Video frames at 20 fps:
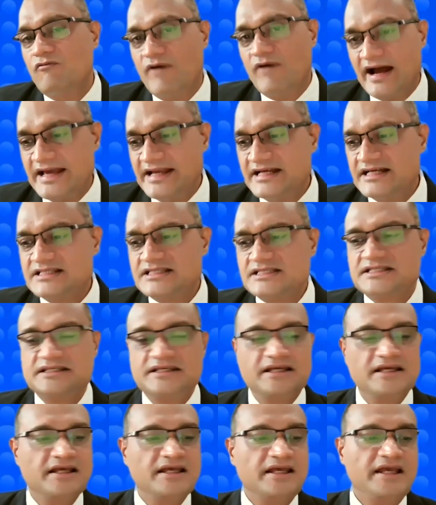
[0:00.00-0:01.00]

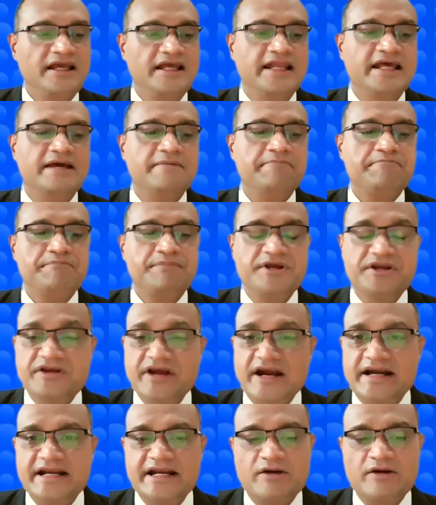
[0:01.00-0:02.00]
virus in a
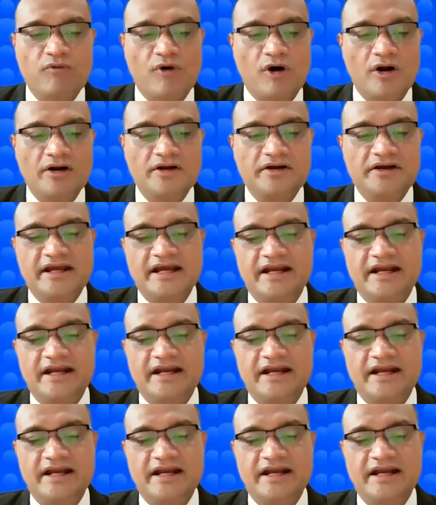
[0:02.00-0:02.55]
pediatric ward